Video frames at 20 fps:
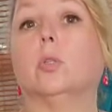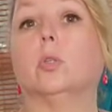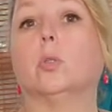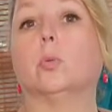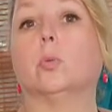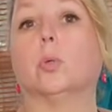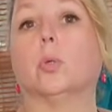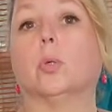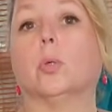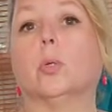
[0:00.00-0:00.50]
Those
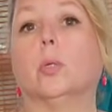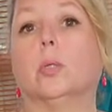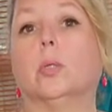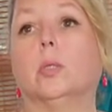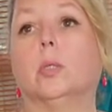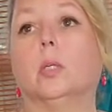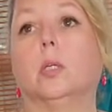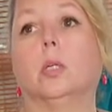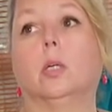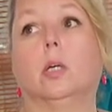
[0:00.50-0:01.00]
were
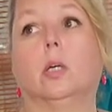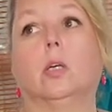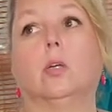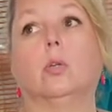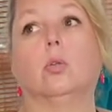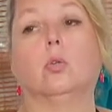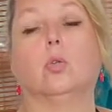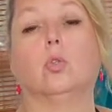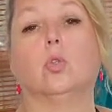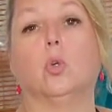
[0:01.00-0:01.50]

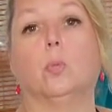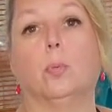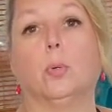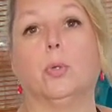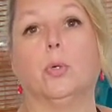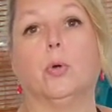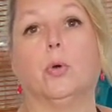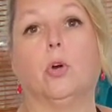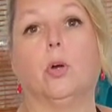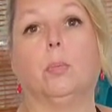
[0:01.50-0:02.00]

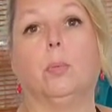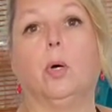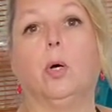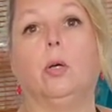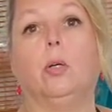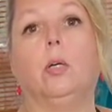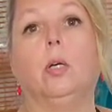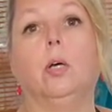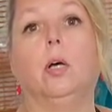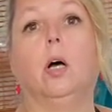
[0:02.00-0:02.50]
super
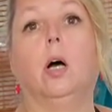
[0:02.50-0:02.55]
durable.